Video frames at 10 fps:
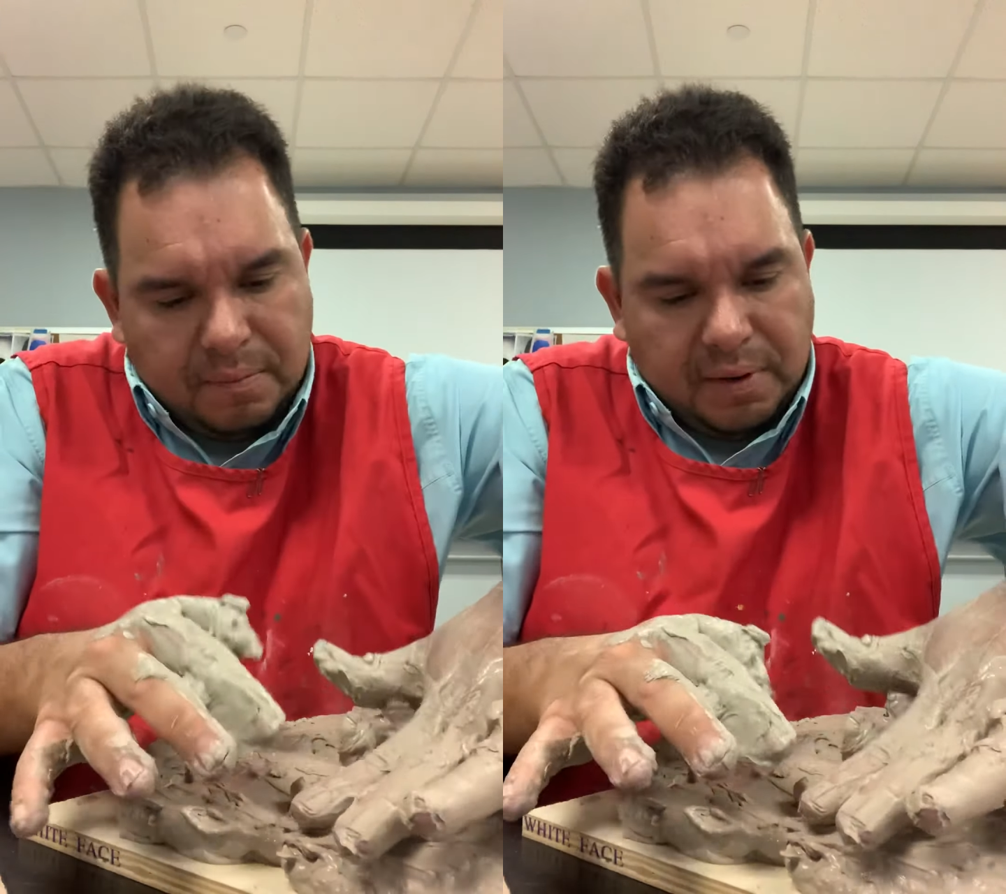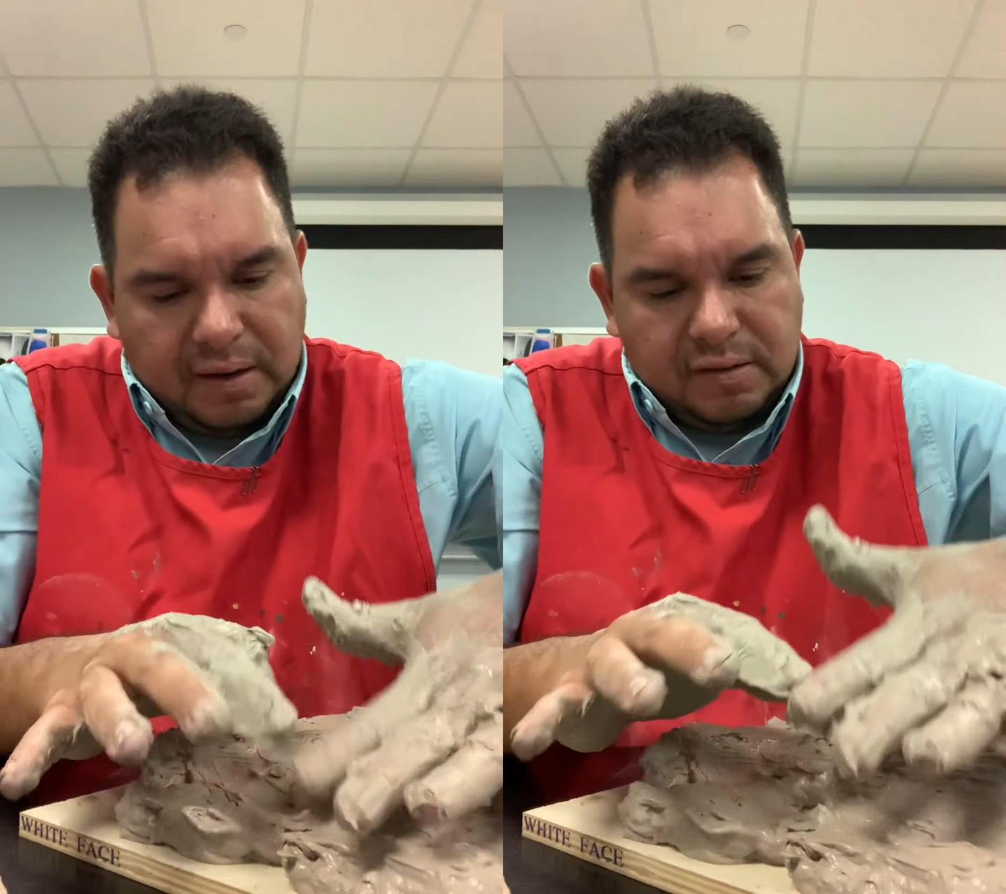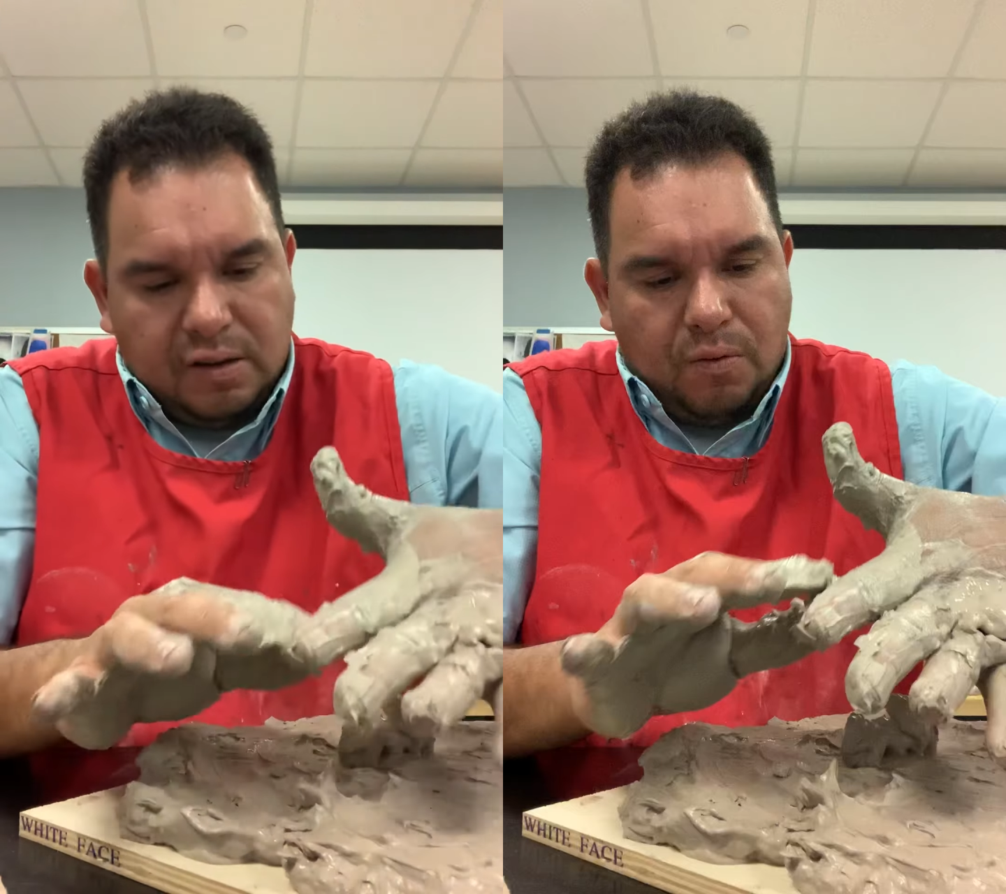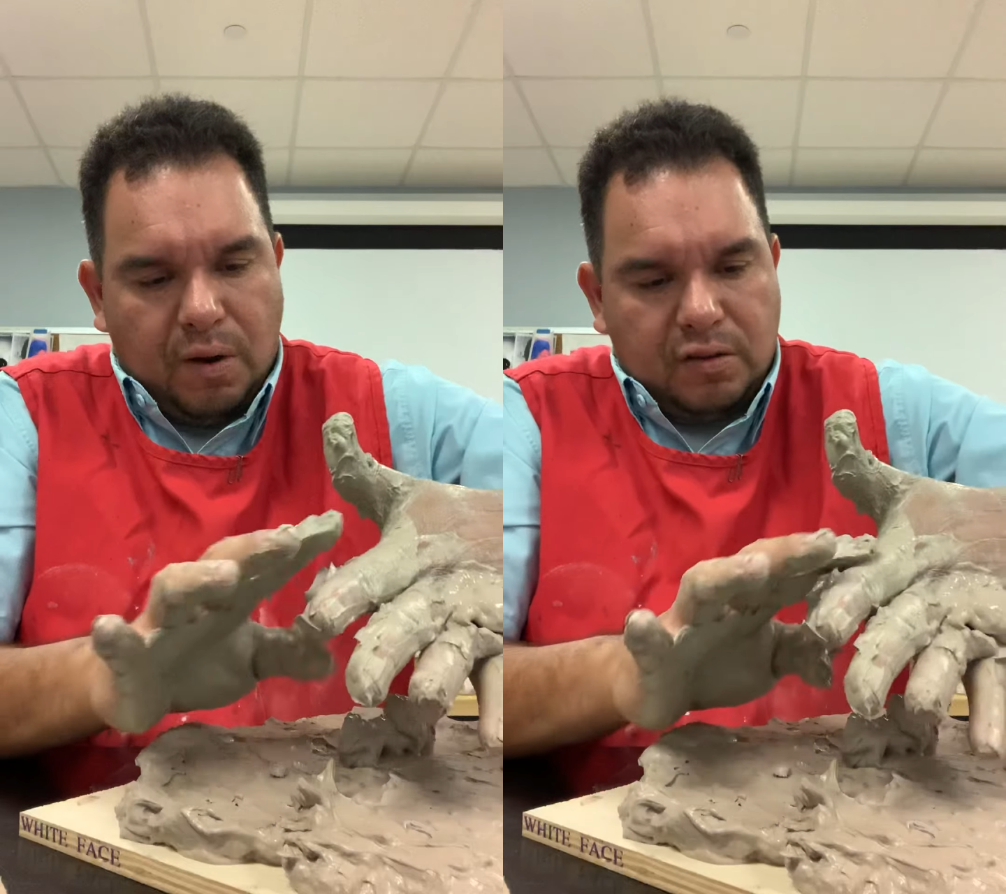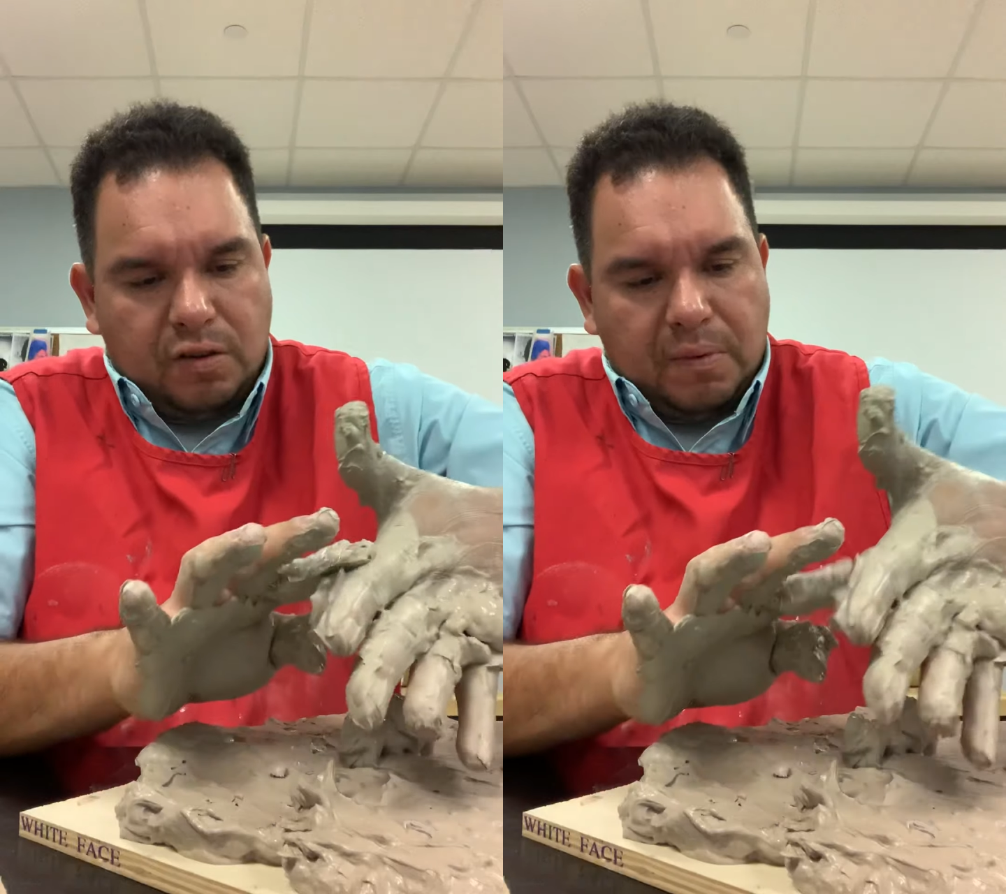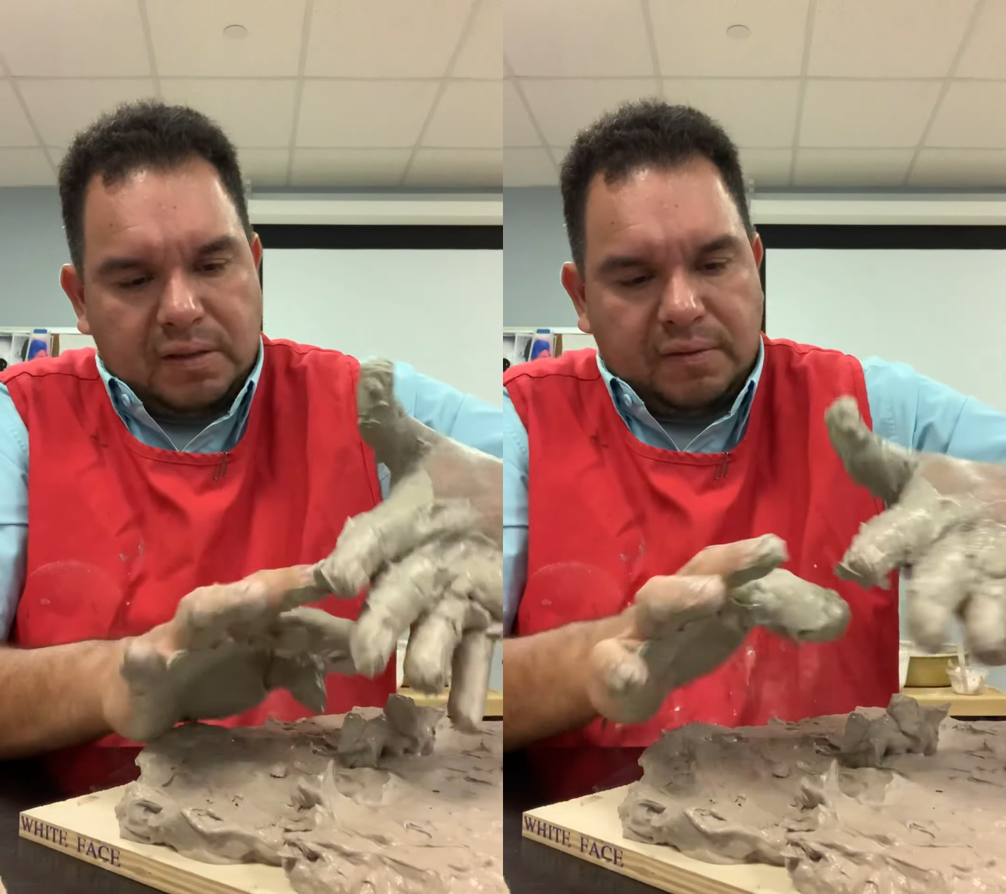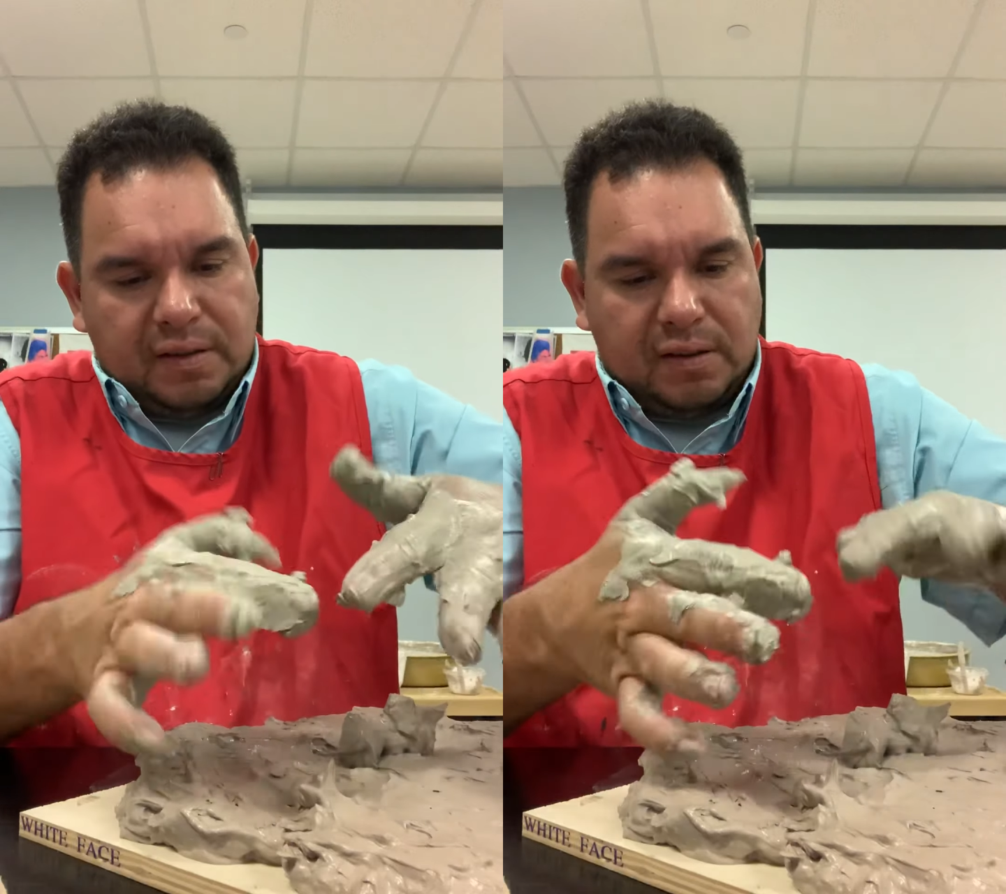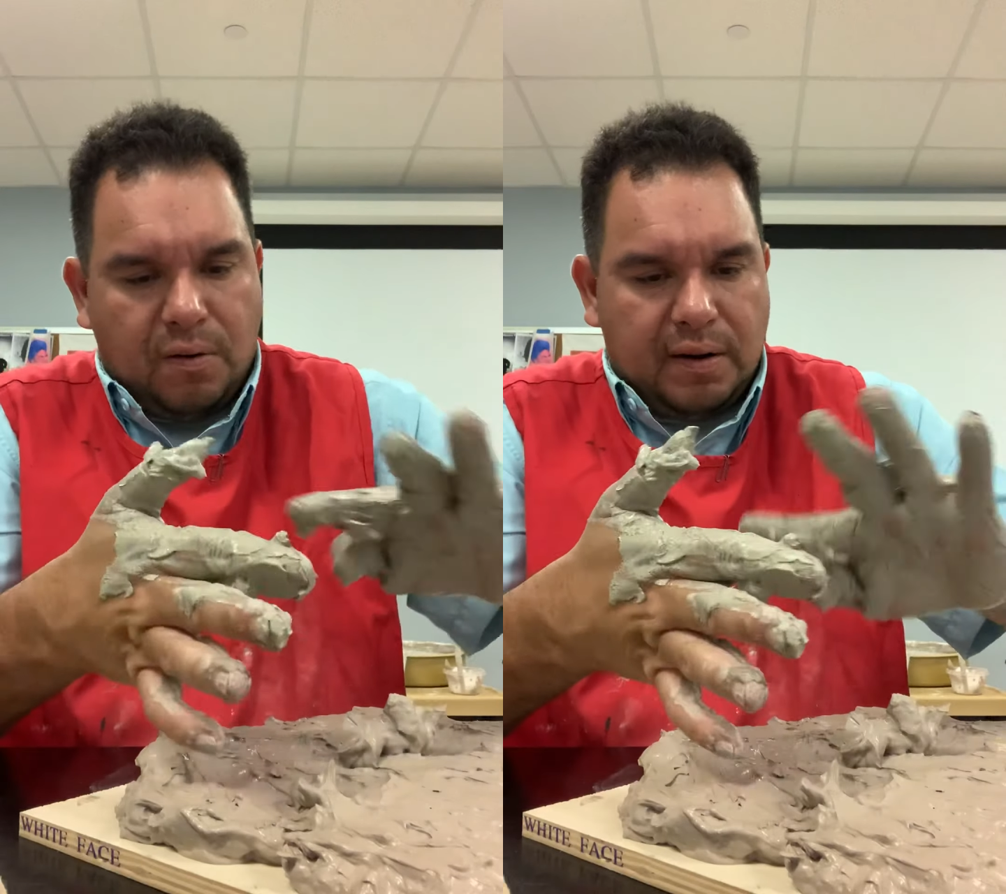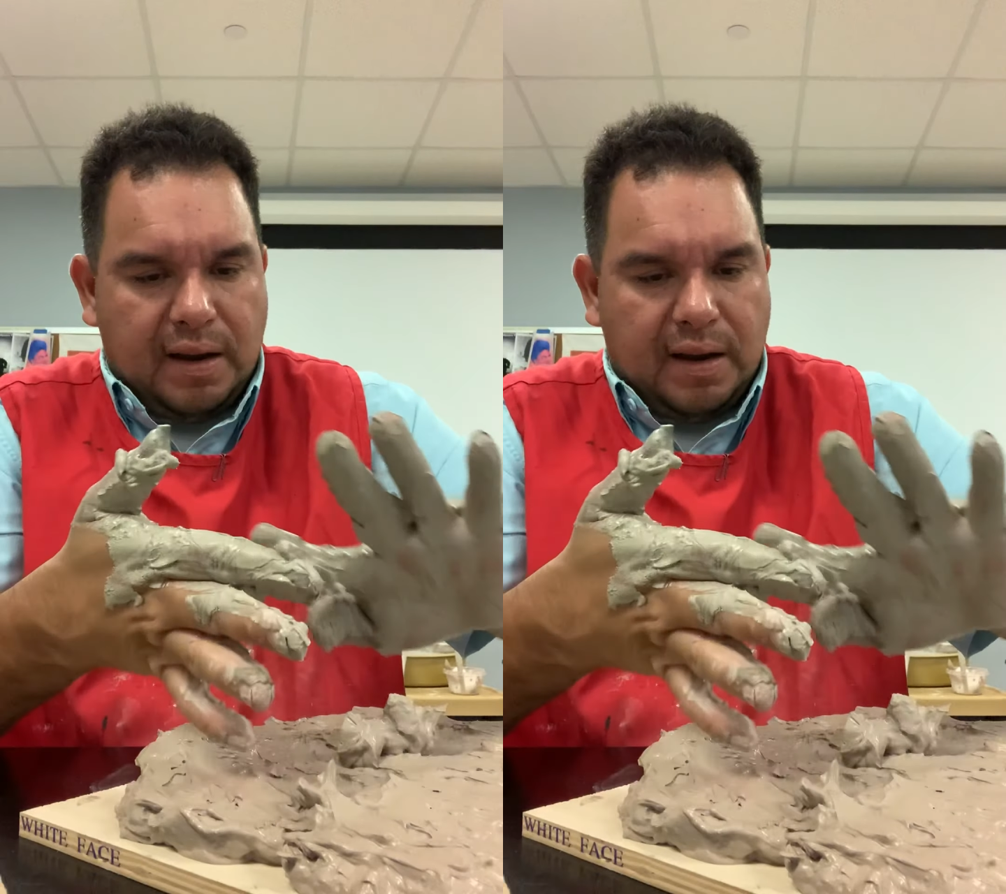because you don't want too much of this going